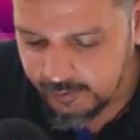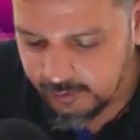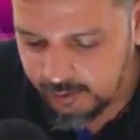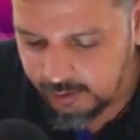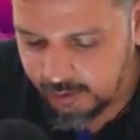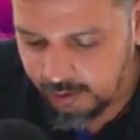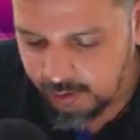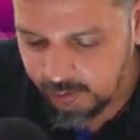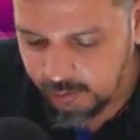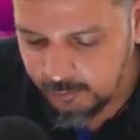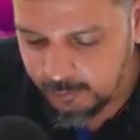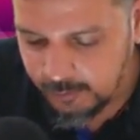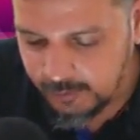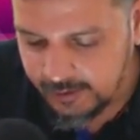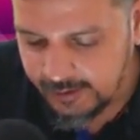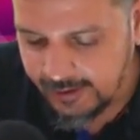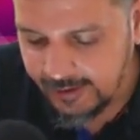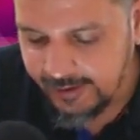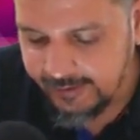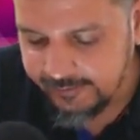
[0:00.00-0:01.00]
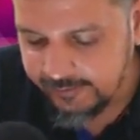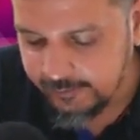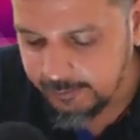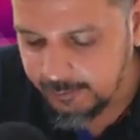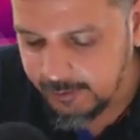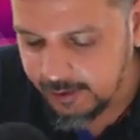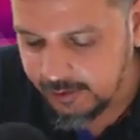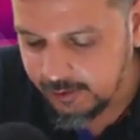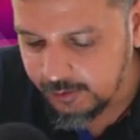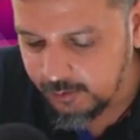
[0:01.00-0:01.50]
output tax,
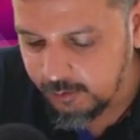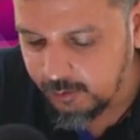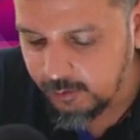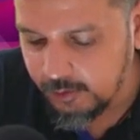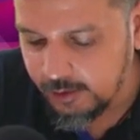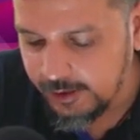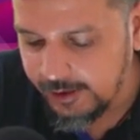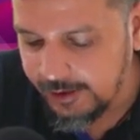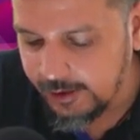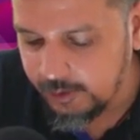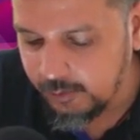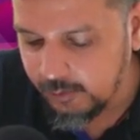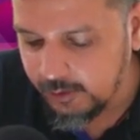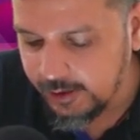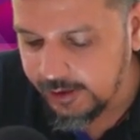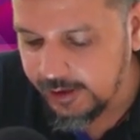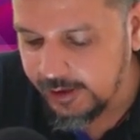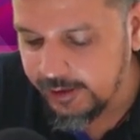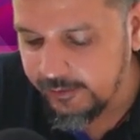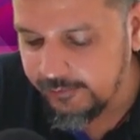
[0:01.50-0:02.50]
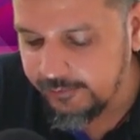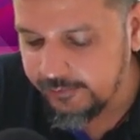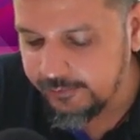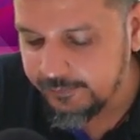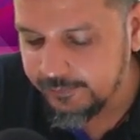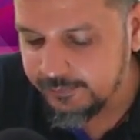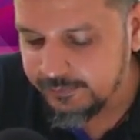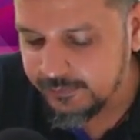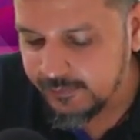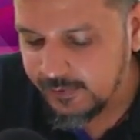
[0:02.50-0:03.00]
but only and only if
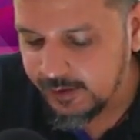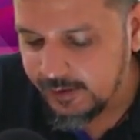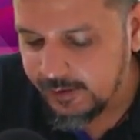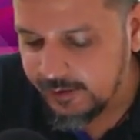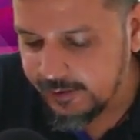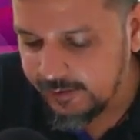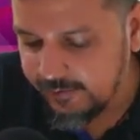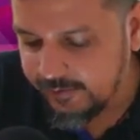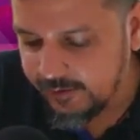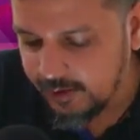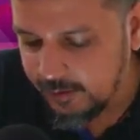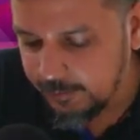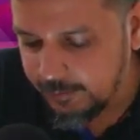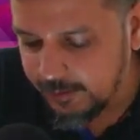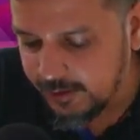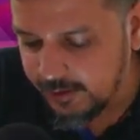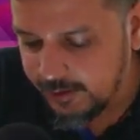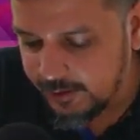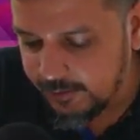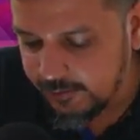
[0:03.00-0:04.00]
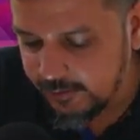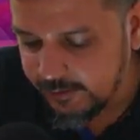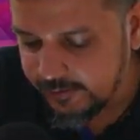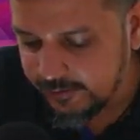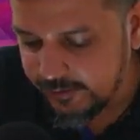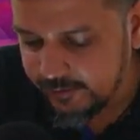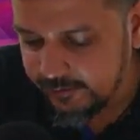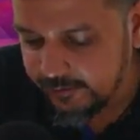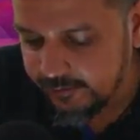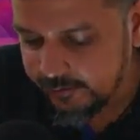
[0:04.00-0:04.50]
recipient
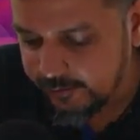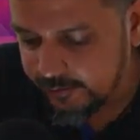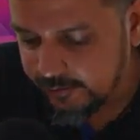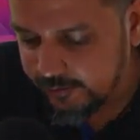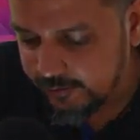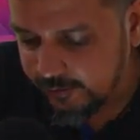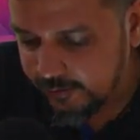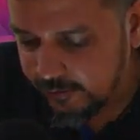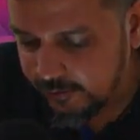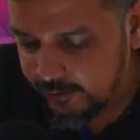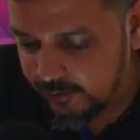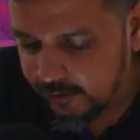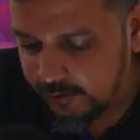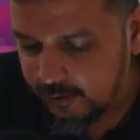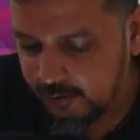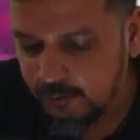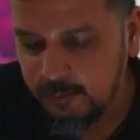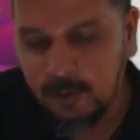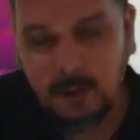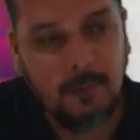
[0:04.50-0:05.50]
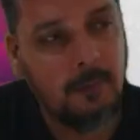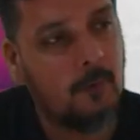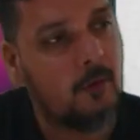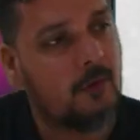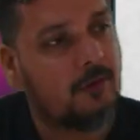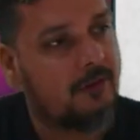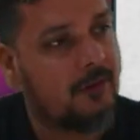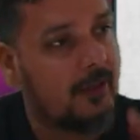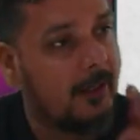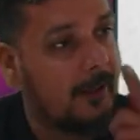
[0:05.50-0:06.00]
reverses
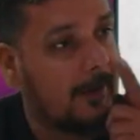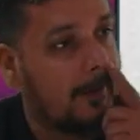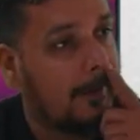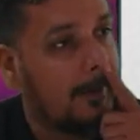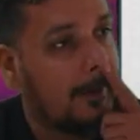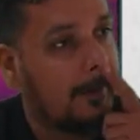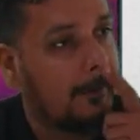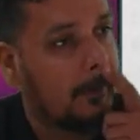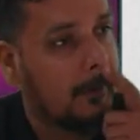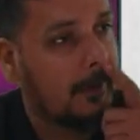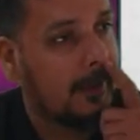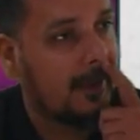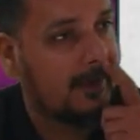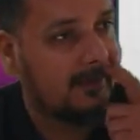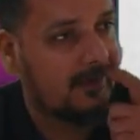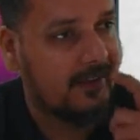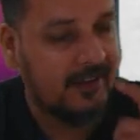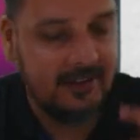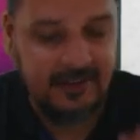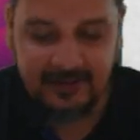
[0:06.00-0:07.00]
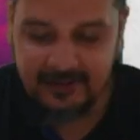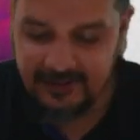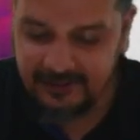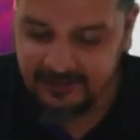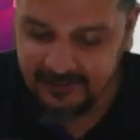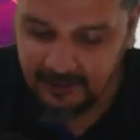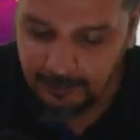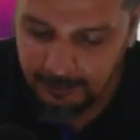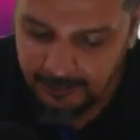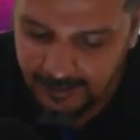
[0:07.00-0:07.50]
proportionate input tax rate.
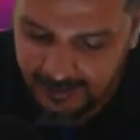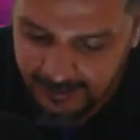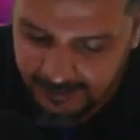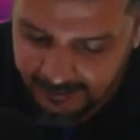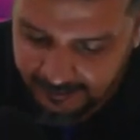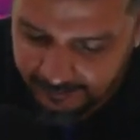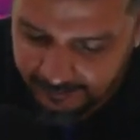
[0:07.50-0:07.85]
Supplier,